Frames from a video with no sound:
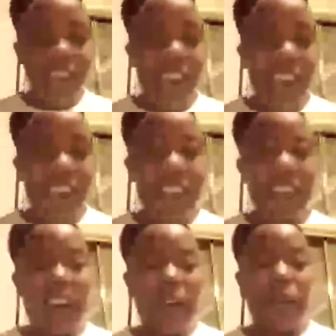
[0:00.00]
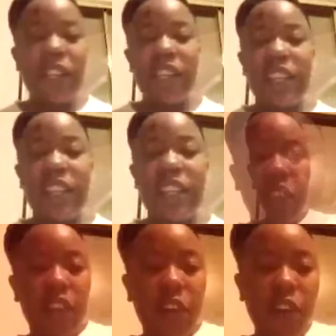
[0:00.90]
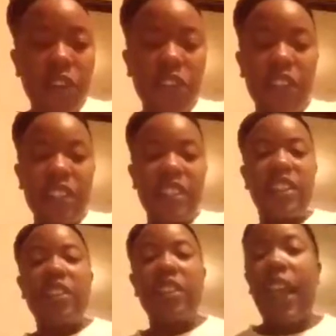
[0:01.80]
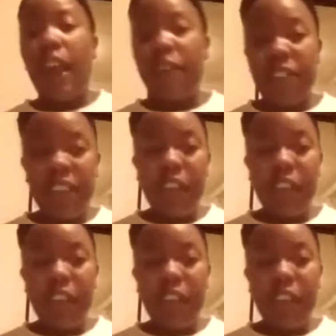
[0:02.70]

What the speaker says: And what it is they're also considered cavity.